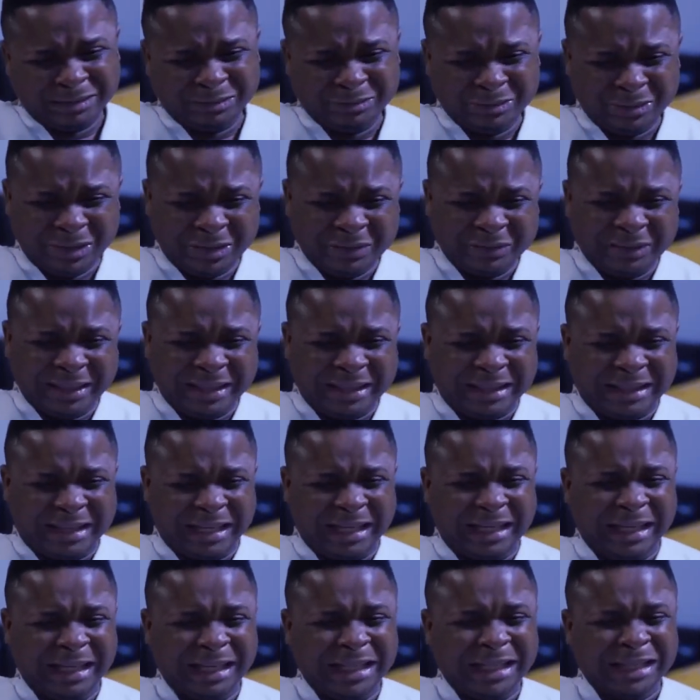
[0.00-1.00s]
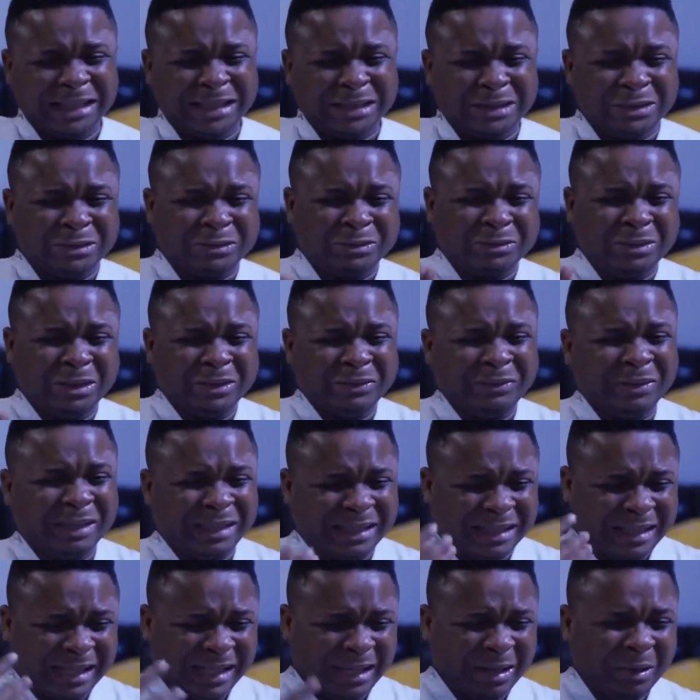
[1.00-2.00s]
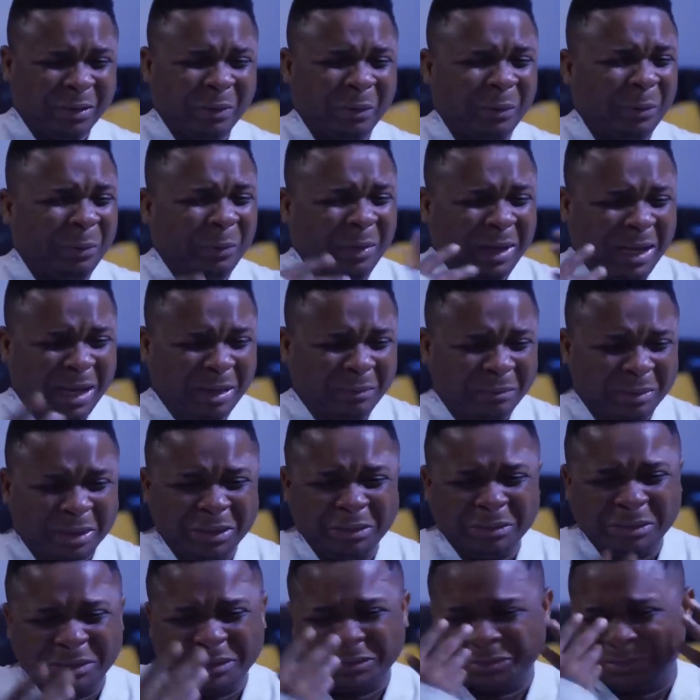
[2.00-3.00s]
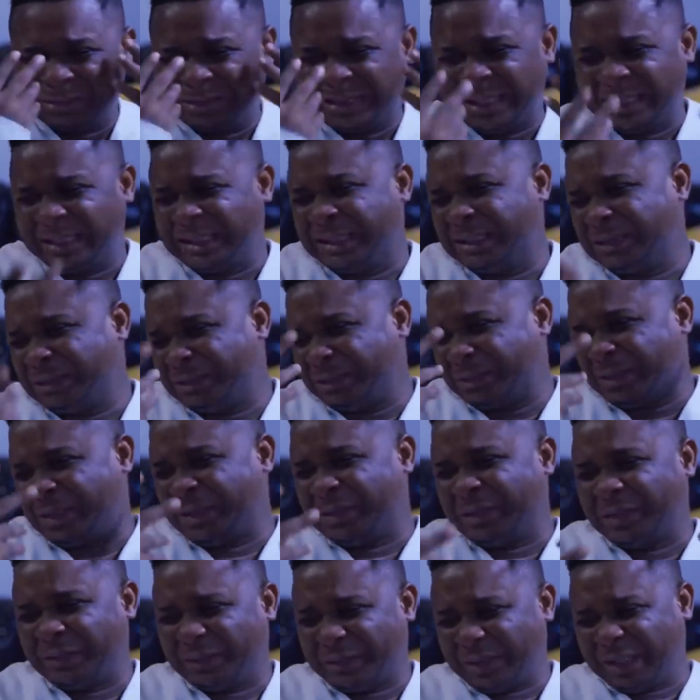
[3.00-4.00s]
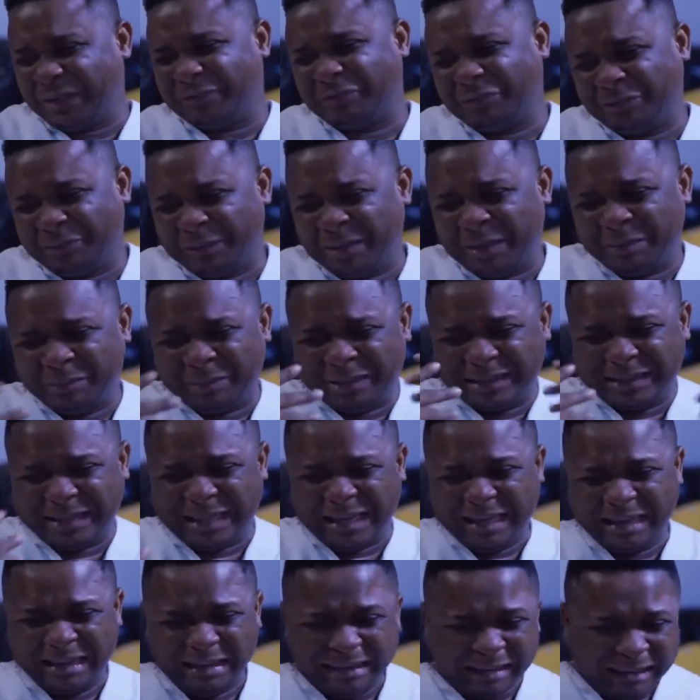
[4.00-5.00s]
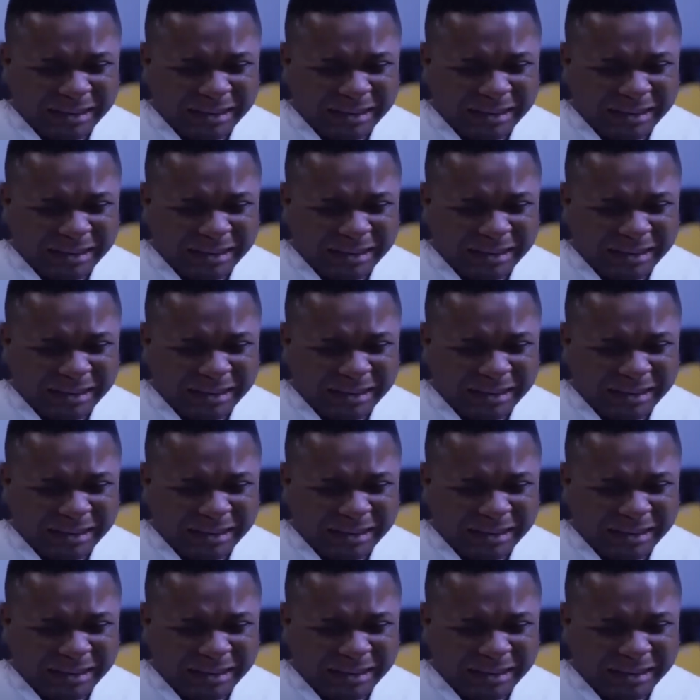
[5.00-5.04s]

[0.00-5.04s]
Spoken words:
200K. 200K. Where am I going to get this 200K for my mother?